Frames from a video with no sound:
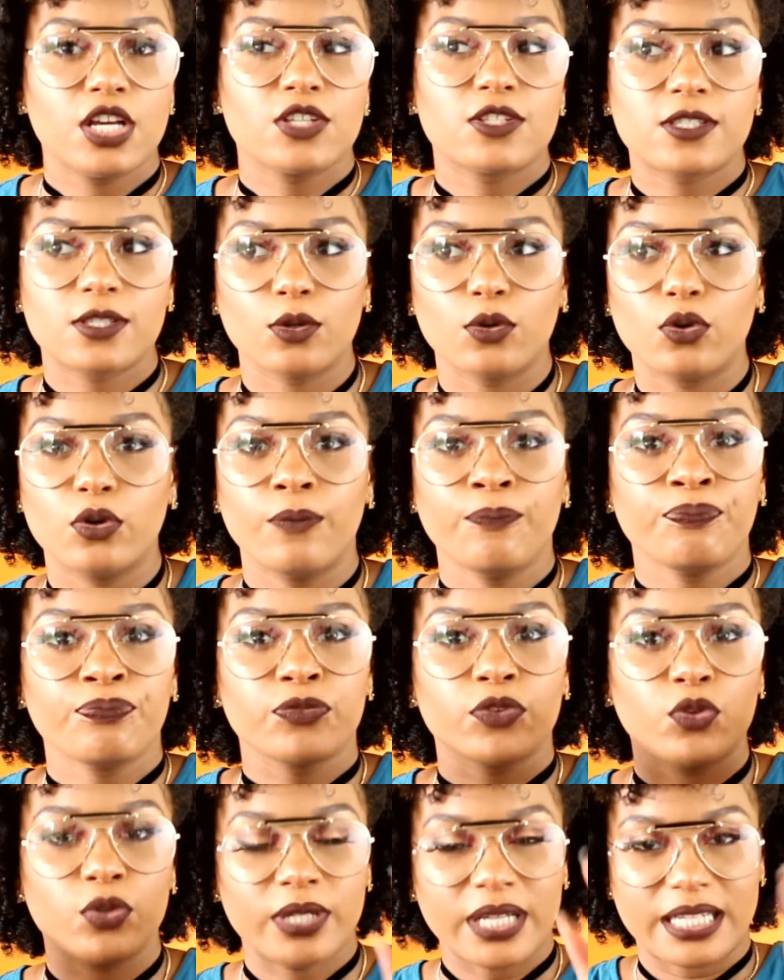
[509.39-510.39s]
so
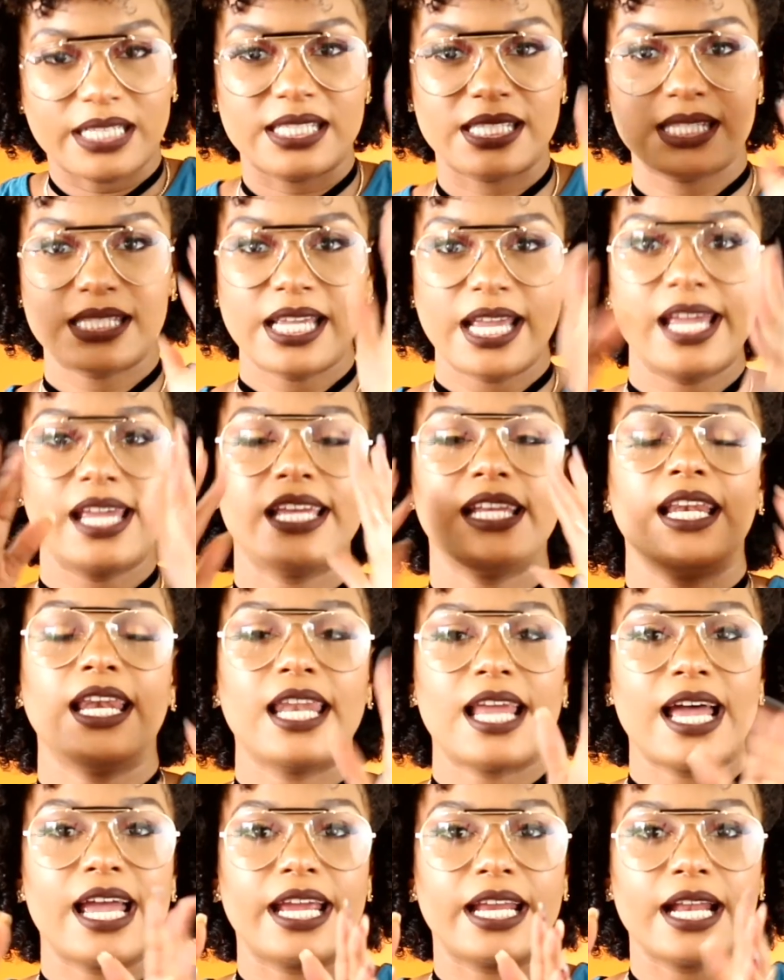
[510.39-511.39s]
you can stay in
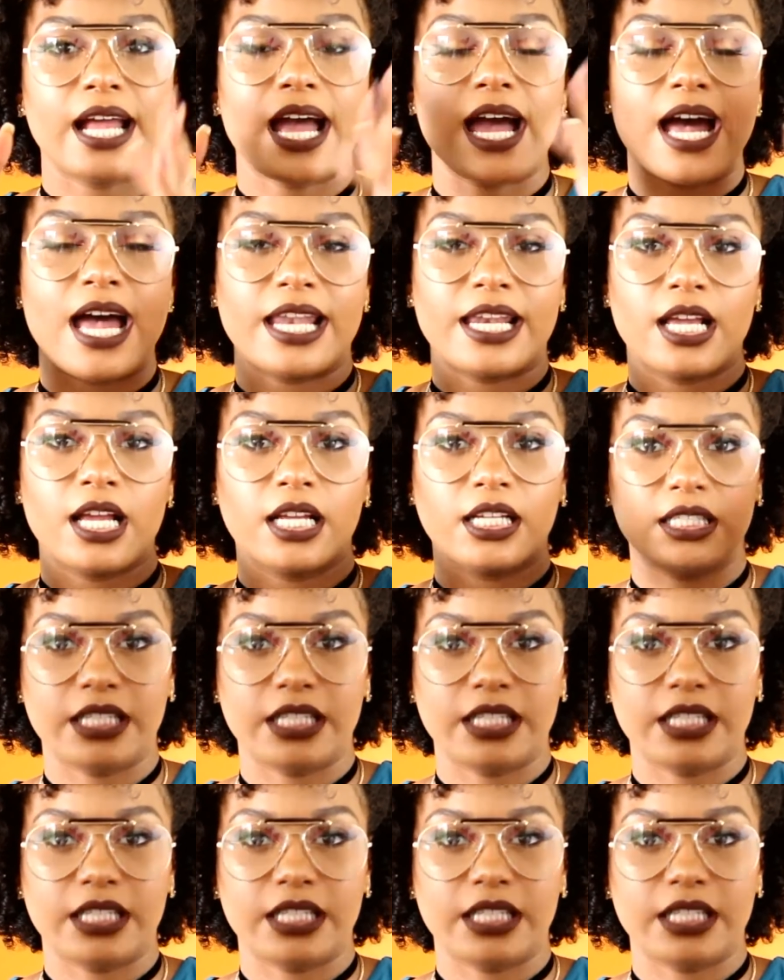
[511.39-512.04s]
line and